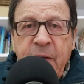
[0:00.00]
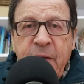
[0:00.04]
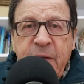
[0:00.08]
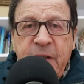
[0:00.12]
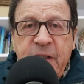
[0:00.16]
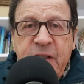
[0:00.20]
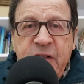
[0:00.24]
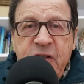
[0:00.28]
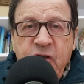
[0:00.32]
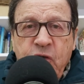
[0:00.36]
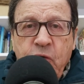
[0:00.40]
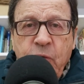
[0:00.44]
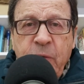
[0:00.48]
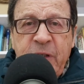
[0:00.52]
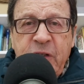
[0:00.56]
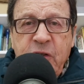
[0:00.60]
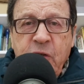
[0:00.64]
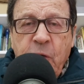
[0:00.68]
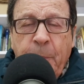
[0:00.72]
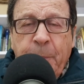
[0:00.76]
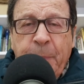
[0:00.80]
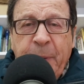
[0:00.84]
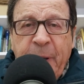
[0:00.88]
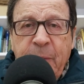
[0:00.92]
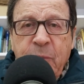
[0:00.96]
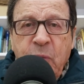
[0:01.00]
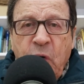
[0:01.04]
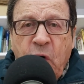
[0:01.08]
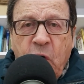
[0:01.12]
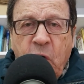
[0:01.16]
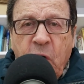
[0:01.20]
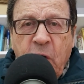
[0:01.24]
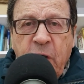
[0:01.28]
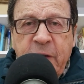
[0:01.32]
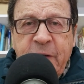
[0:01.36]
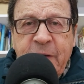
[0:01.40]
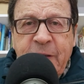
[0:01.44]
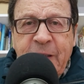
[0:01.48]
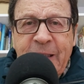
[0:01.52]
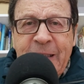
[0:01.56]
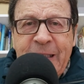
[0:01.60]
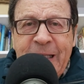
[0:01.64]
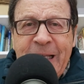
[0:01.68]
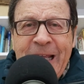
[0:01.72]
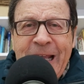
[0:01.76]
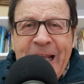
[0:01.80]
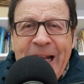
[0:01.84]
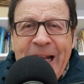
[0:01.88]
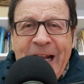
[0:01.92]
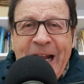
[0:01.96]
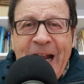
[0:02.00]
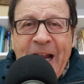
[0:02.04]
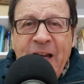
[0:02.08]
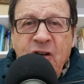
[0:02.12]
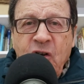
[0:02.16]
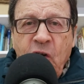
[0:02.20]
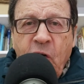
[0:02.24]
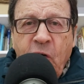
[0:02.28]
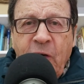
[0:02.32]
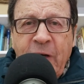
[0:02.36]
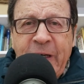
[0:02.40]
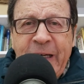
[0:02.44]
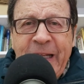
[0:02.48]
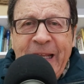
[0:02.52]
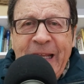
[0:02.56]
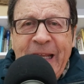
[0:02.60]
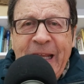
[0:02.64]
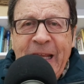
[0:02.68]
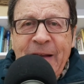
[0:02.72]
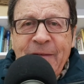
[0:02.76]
The Swiss Supreme Court can only